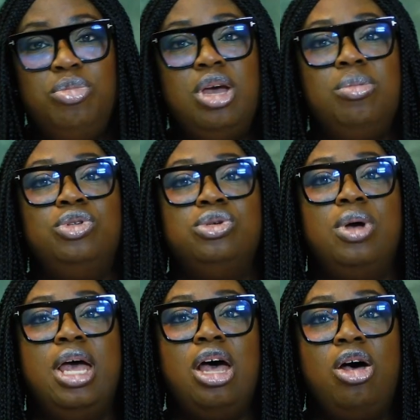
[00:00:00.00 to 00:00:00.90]
be able to
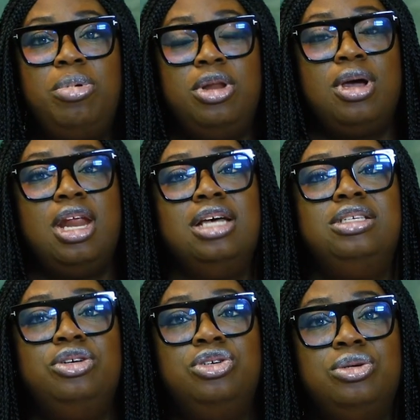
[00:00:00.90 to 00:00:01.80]
help an
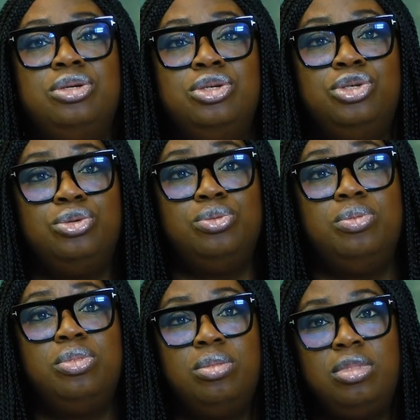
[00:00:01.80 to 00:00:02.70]
organization to
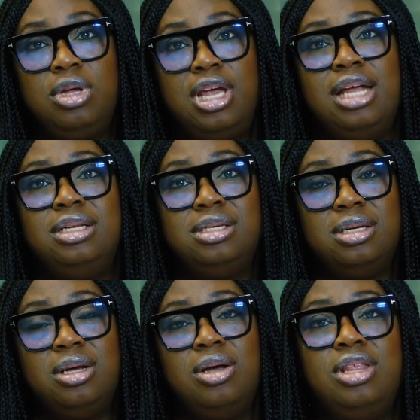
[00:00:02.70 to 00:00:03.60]
get
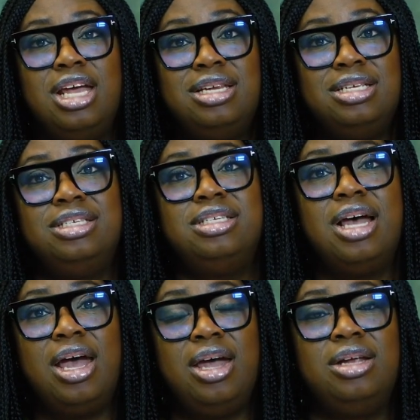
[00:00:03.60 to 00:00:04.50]
their
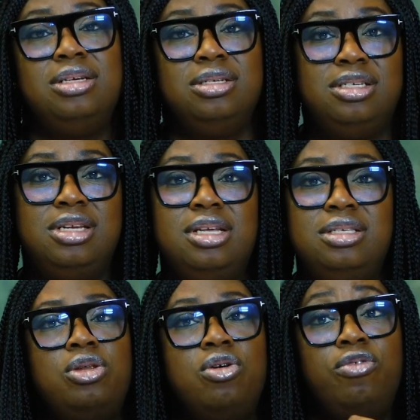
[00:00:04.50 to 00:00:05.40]
desired
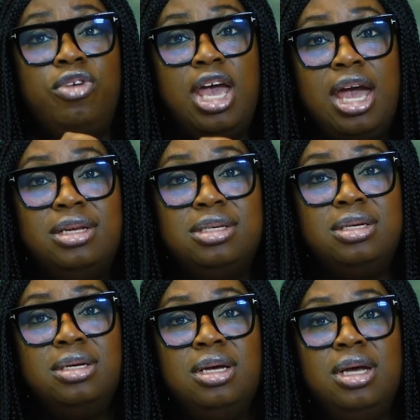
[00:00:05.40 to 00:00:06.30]
state. Don't forget,
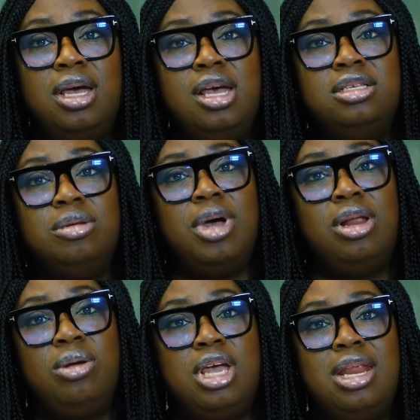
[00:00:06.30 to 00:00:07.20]
it's
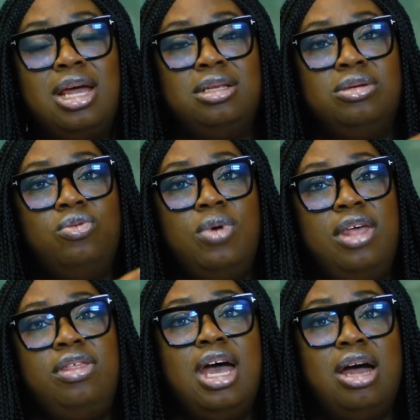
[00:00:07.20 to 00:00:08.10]
about looking at
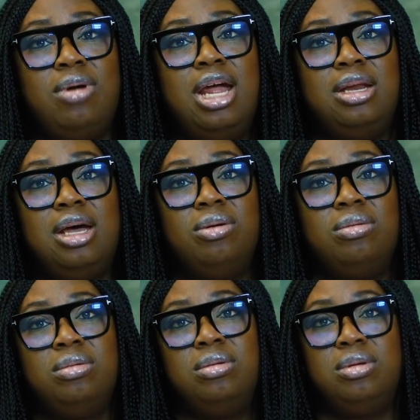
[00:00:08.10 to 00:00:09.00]
where they are right now
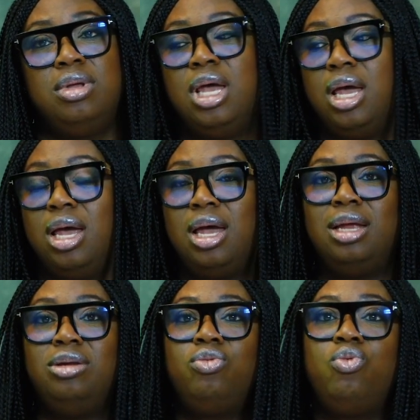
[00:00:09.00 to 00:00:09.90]

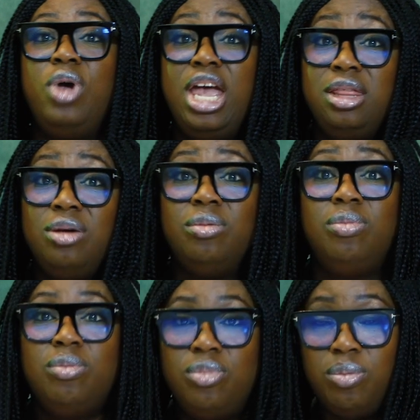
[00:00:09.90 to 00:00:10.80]
and where they
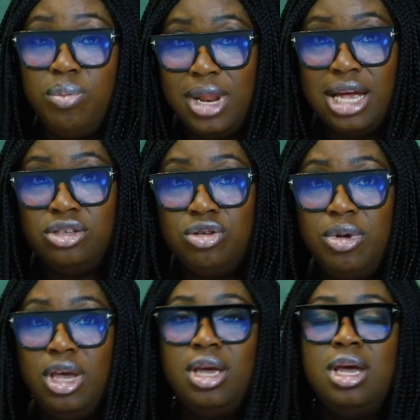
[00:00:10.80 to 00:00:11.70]
plan to
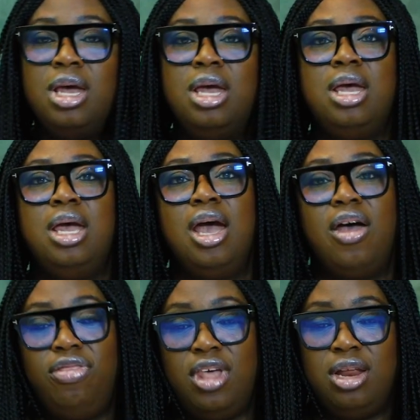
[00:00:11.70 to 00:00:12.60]
be,
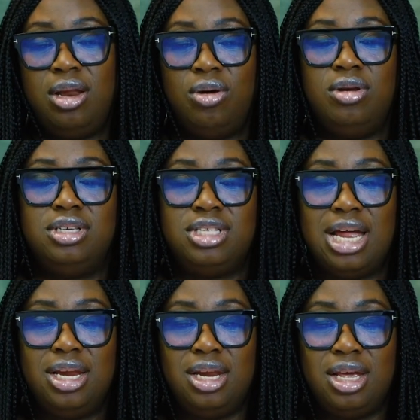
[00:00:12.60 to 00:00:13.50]
and then
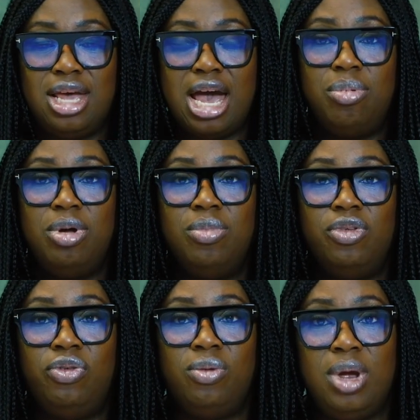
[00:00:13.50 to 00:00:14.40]
understanding the gap in
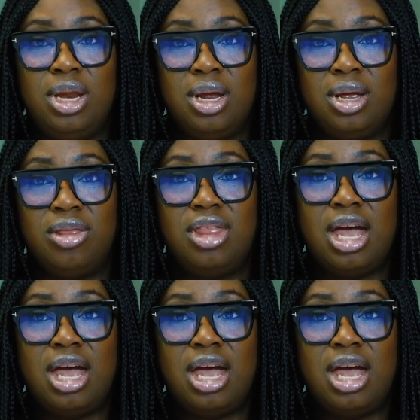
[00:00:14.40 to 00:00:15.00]
between. And